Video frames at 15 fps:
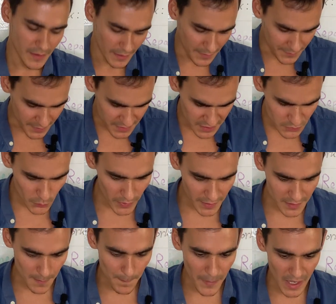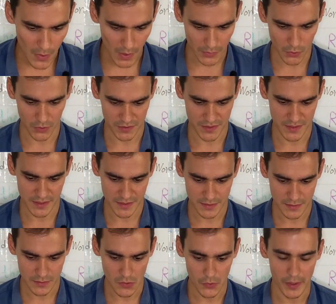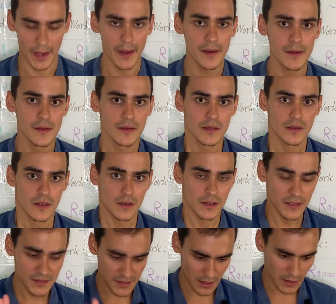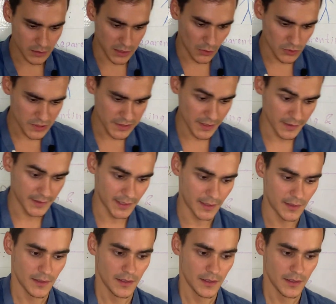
And this is where the paradox is, okay? Listen closely again.